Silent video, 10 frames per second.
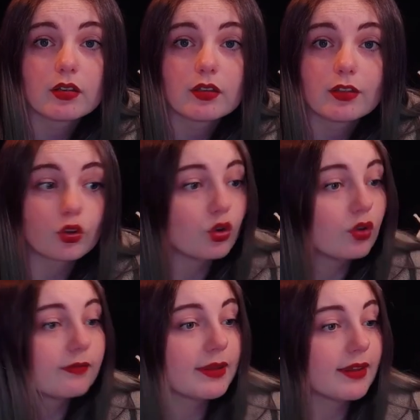There
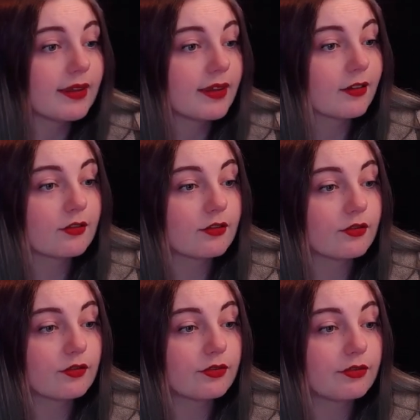could be
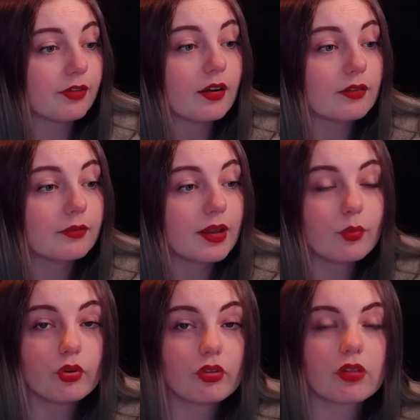far many
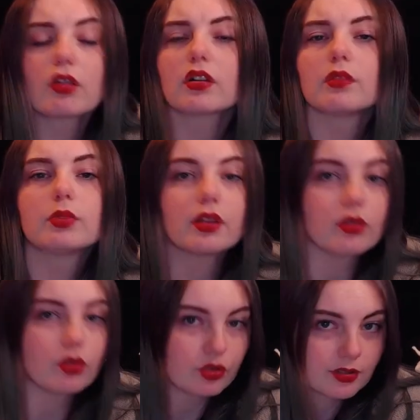more that are completely
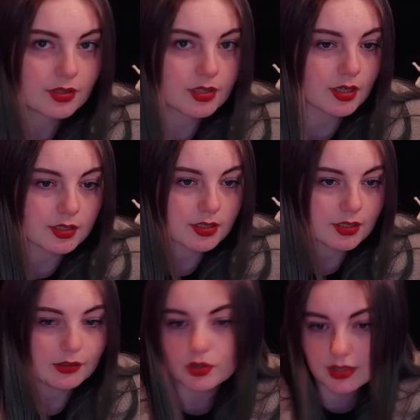lost to us and
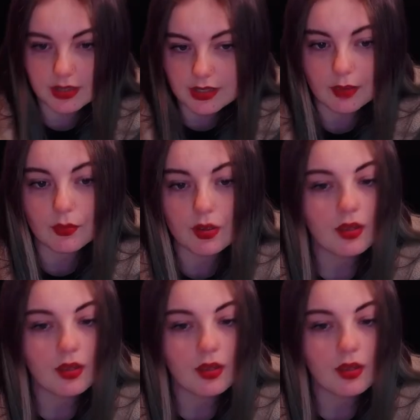lost to time,